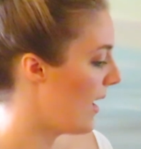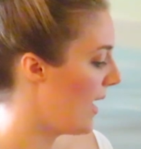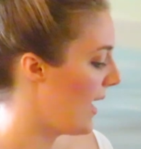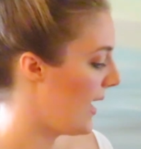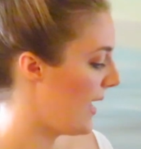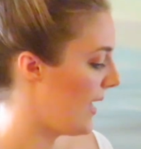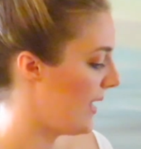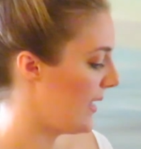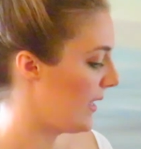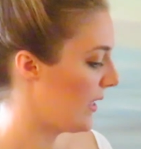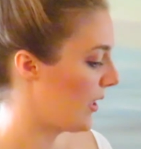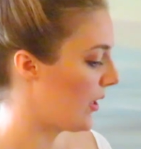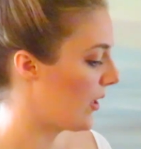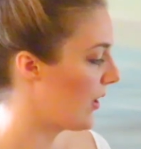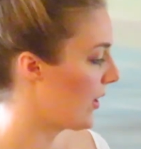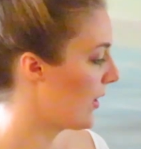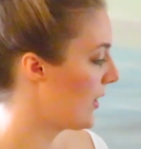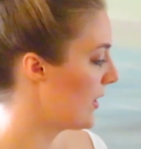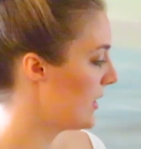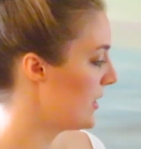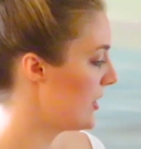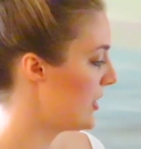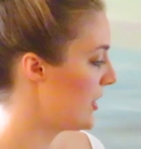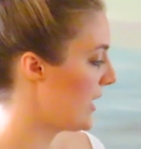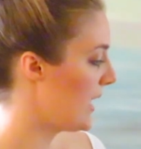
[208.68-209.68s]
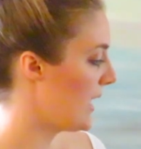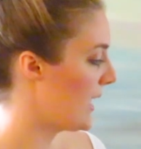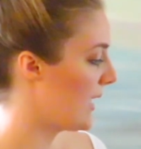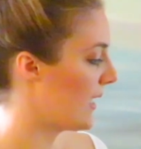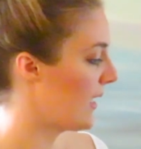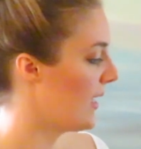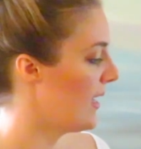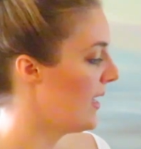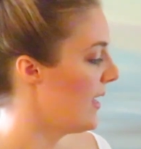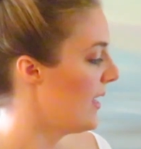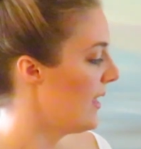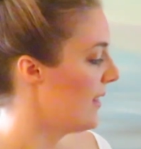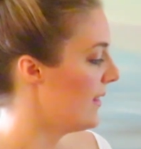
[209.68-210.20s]
and
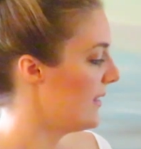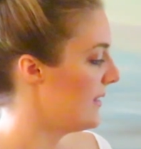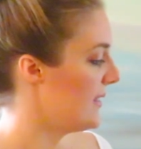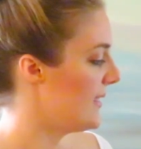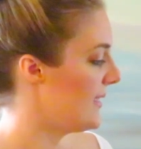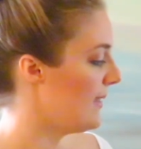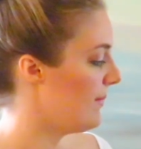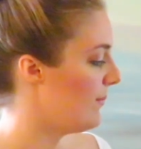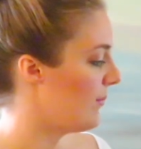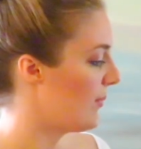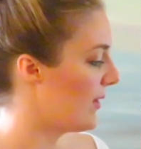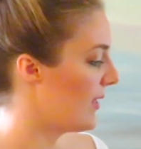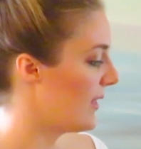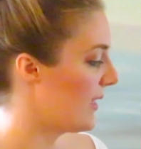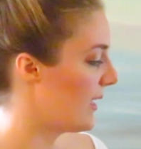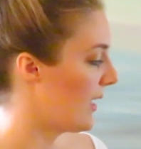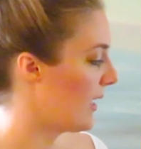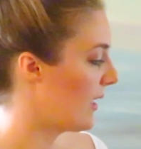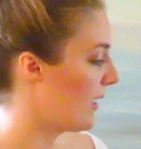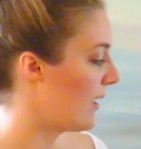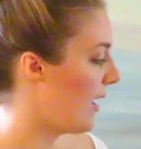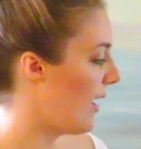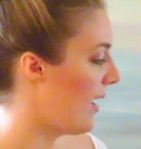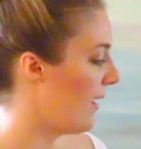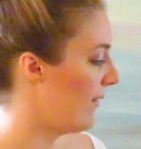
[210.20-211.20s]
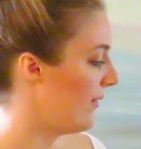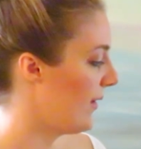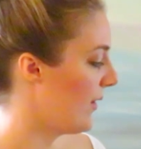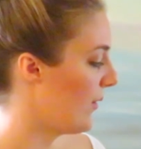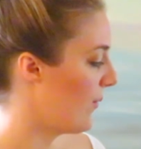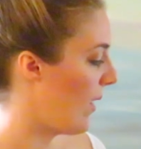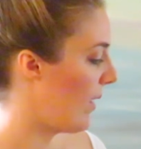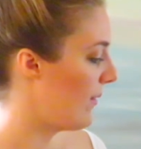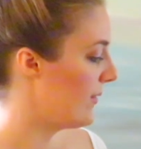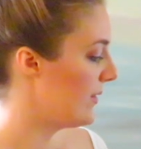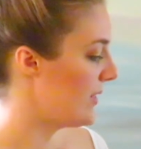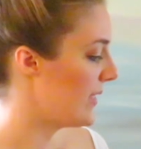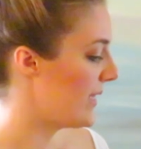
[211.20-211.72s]
encouraging the deep breathing and coughing,
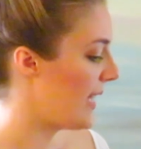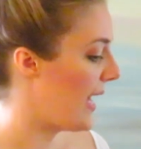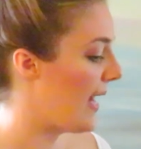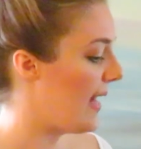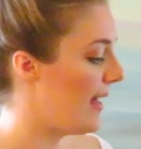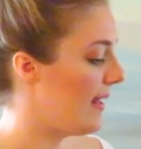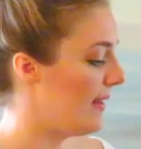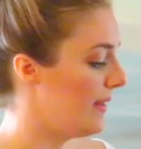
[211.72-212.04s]
why we did that.